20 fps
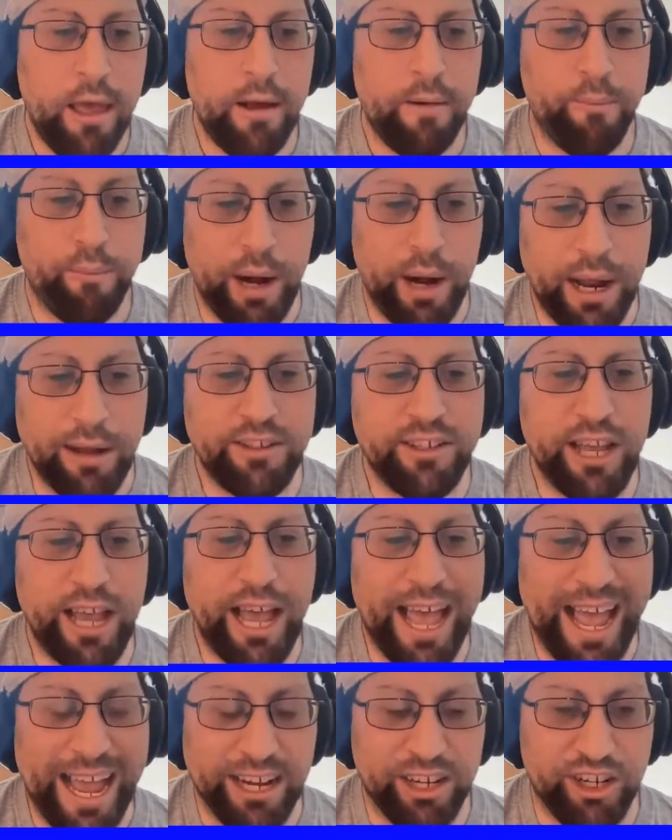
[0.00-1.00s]
Brown saw
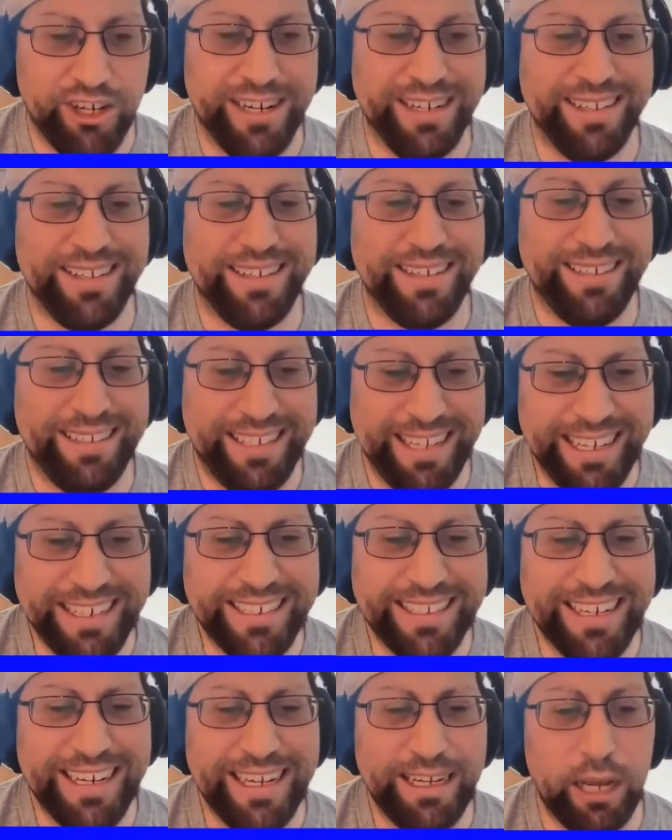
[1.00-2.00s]
action in
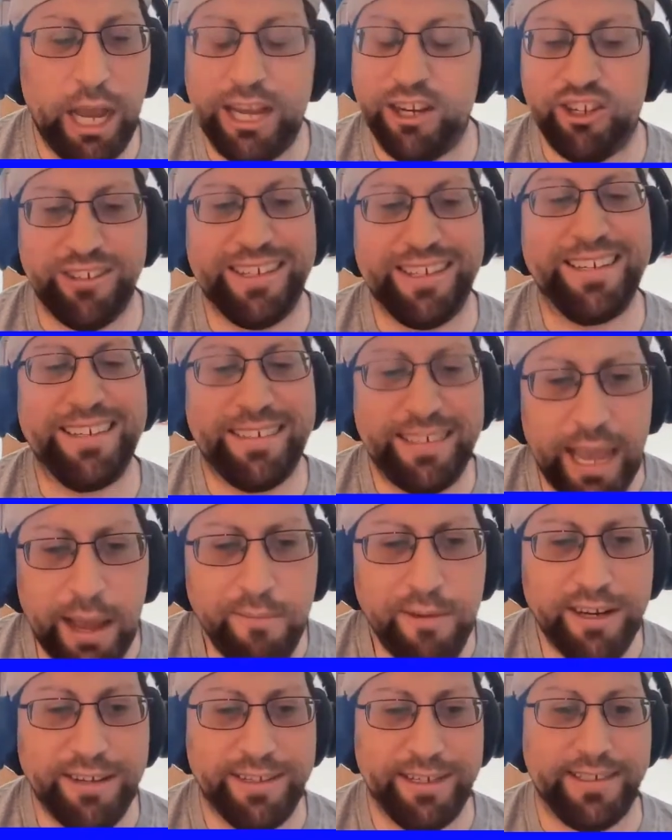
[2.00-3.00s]

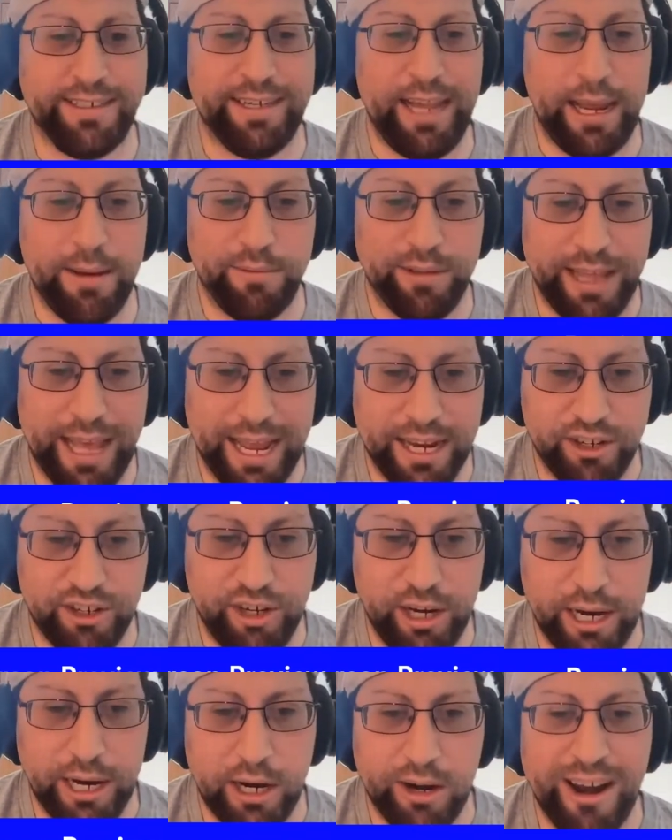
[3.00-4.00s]
76 games last
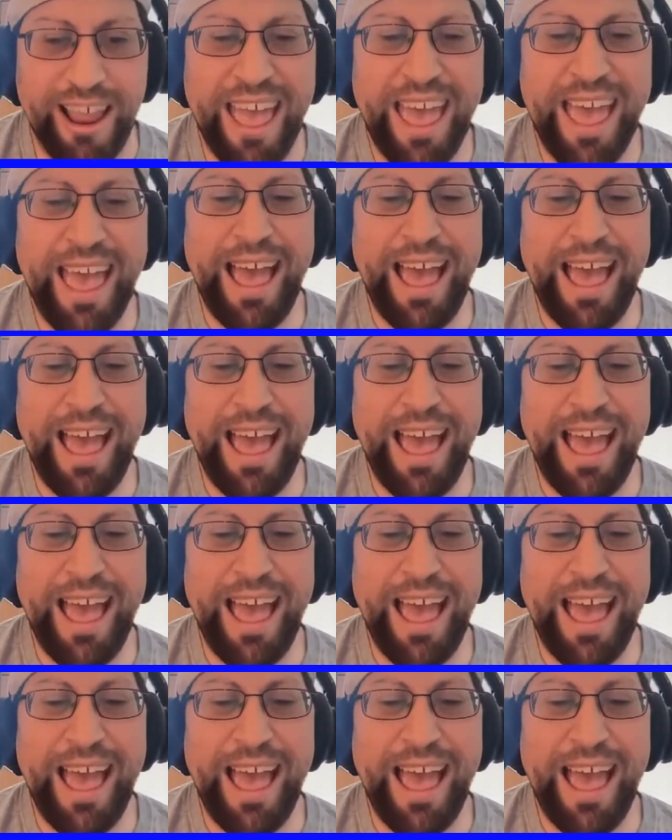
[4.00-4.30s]
year.